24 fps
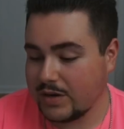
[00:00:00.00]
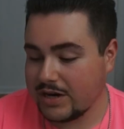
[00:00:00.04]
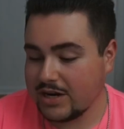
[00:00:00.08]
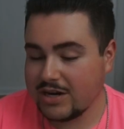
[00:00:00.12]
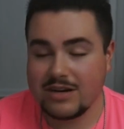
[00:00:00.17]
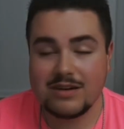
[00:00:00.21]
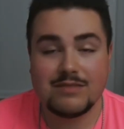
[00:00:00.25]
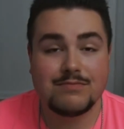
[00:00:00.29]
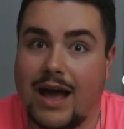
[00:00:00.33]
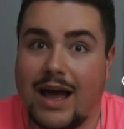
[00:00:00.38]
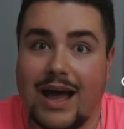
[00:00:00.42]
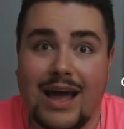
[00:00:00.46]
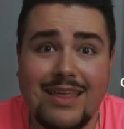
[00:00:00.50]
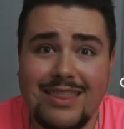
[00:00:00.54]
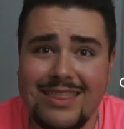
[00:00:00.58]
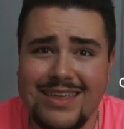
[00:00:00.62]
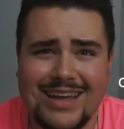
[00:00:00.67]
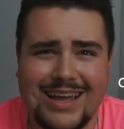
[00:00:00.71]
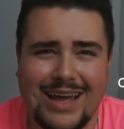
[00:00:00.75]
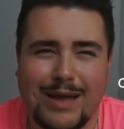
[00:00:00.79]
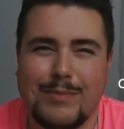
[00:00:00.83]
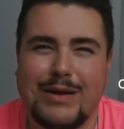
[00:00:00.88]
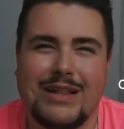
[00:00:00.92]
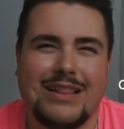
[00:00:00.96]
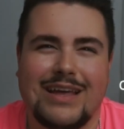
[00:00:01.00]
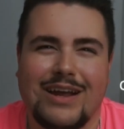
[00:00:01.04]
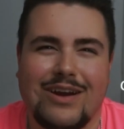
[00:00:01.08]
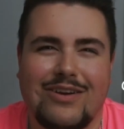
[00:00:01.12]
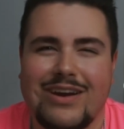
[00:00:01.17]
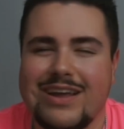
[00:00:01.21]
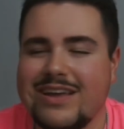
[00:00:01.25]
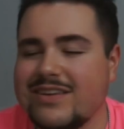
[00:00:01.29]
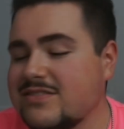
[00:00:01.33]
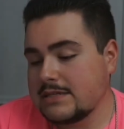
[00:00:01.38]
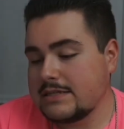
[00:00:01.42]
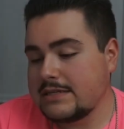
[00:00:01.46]
Twitter, I think I'm
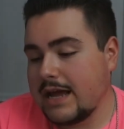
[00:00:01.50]
hilarious.